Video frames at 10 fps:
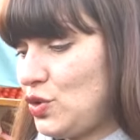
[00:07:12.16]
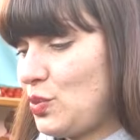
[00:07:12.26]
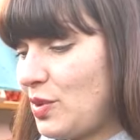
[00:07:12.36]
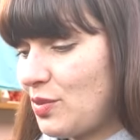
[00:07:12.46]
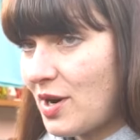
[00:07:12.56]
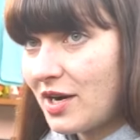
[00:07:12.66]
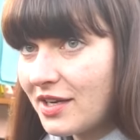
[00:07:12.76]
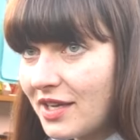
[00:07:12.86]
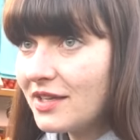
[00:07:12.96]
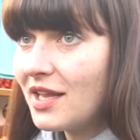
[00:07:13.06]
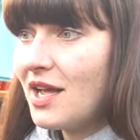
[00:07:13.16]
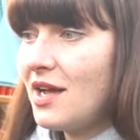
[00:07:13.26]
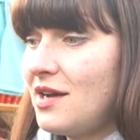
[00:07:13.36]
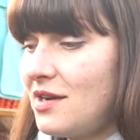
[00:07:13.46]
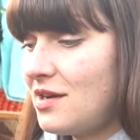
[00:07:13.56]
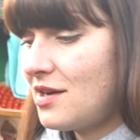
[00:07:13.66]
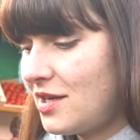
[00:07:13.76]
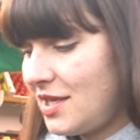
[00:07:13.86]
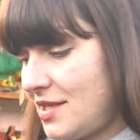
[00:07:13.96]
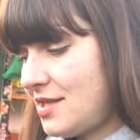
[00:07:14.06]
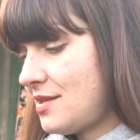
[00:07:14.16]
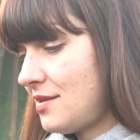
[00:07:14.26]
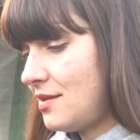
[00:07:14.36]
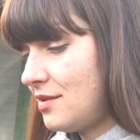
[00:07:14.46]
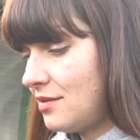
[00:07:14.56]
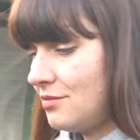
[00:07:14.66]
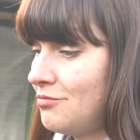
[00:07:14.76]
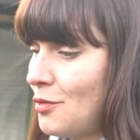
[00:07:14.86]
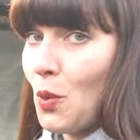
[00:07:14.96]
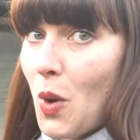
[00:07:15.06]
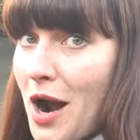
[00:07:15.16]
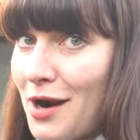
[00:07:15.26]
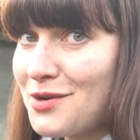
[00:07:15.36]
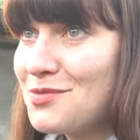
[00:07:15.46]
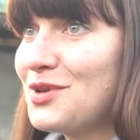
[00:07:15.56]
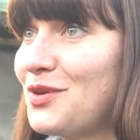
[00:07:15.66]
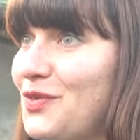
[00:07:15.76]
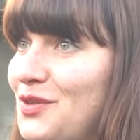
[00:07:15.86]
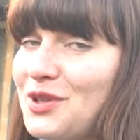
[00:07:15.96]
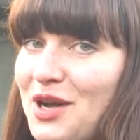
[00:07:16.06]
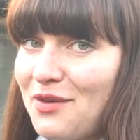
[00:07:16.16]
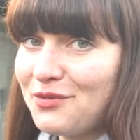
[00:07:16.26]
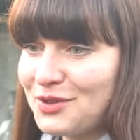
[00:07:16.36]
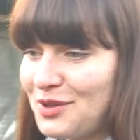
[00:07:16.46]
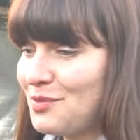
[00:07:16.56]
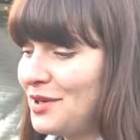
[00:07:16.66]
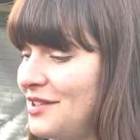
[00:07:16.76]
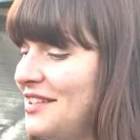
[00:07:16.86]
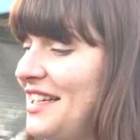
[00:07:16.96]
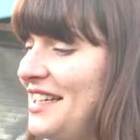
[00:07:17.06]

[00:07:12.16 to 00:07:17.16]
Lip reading: supermarket, it's warm, you feel comfortable